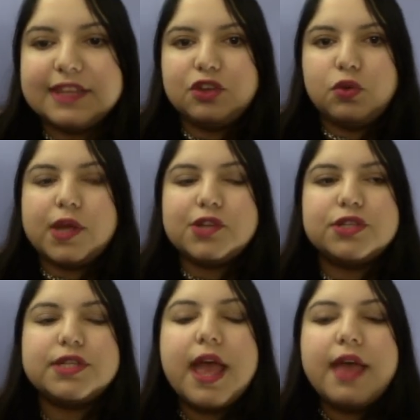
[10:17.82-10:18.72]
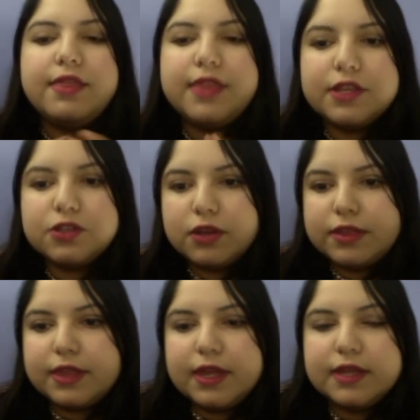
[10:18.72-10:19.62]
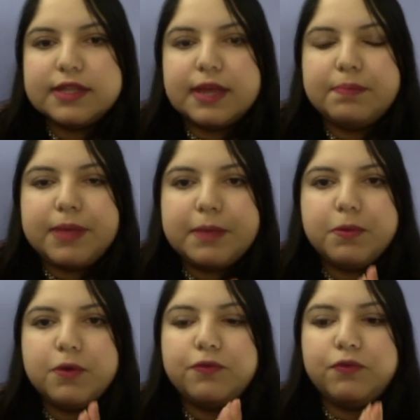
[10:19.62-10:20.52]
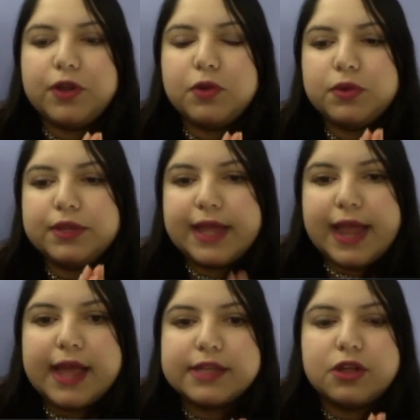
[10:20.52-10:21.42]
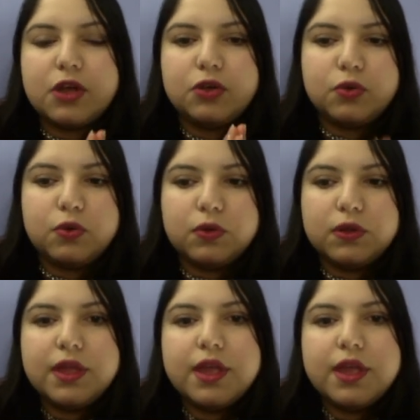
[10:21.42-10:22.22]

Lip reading: questions. These are things that people frequently ask on Google.